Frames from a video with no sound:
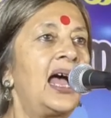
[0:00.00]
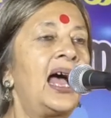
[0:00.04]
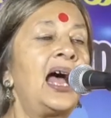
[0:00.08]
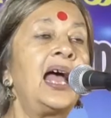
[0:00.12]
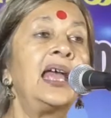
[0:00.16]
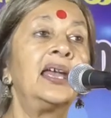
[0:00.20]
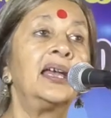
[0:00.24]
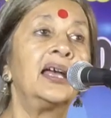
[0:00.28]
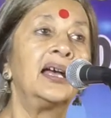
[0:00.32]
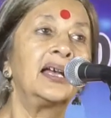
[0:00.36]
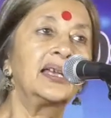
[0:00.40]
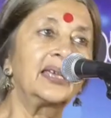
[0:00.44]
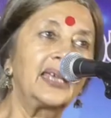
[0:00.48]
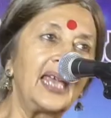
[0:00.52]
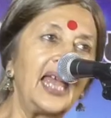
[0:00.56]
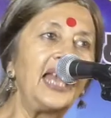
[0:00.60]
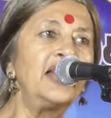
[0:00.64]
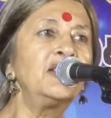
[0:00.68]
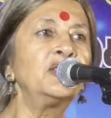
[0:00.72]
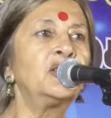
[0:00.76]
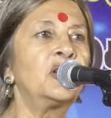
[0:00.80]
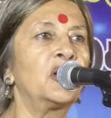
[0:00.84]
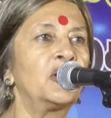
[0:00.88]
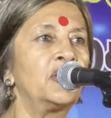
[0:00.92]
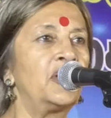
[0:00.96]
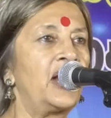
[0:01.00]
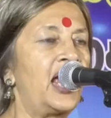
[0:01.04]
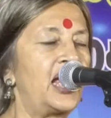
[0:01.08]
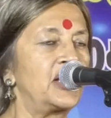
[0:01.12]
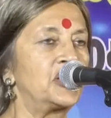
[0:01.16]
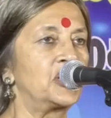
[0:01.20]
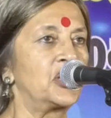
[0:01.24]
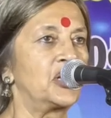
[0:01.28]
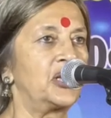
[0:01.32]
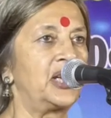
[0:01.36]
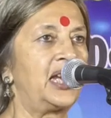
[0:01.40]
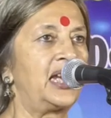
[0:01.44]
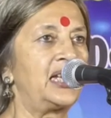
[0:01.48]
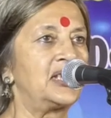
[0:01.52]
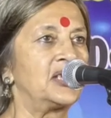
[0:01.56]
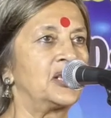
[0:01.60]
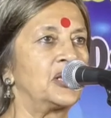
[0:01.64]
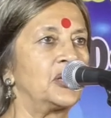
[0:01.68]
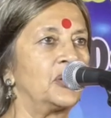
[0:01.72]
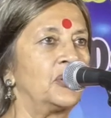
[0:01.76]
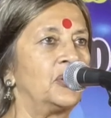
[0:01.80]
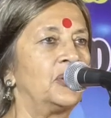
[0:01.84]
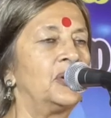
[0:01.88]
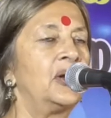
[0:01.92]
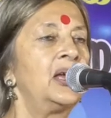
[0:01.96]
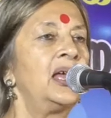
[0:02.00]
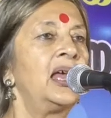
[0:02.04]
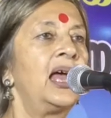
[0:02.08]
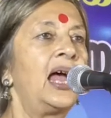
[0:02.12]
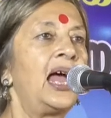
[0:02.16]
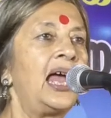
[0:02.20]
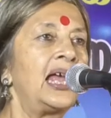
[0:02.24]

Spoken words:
I again congratulate you.